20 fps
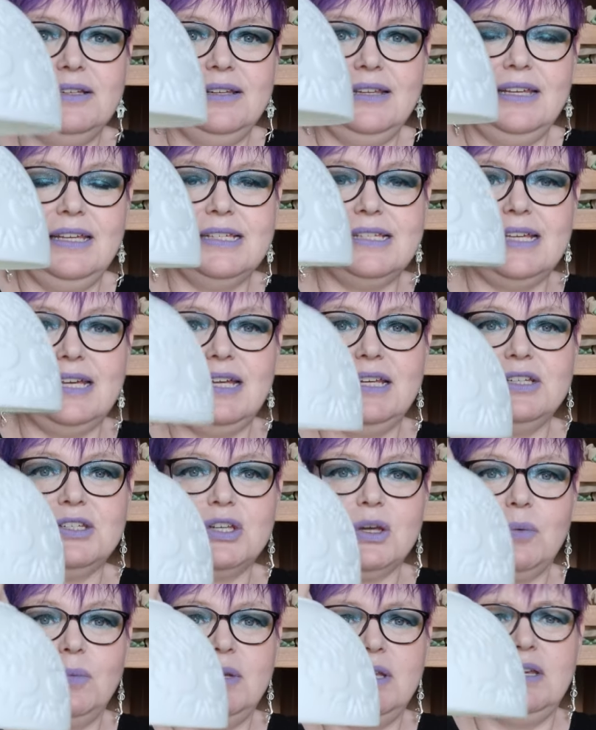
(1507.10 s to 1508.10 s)
You see it in the
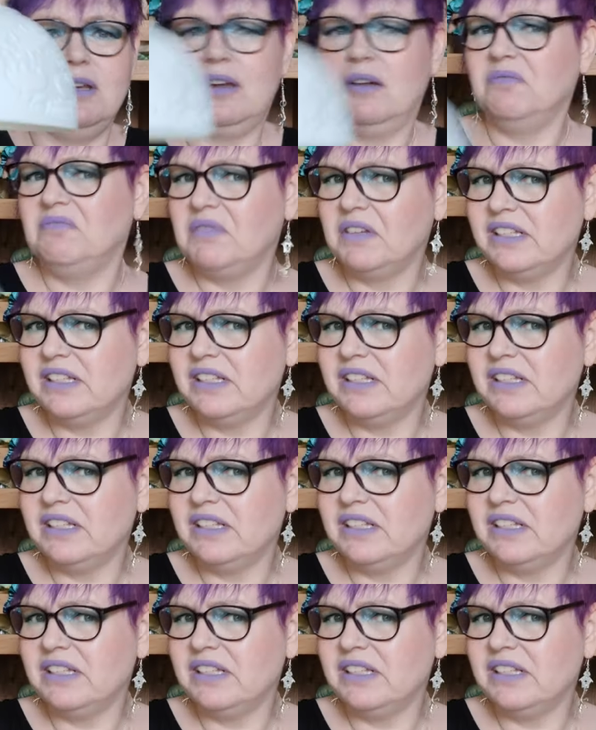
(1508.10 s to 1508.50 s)
shop window.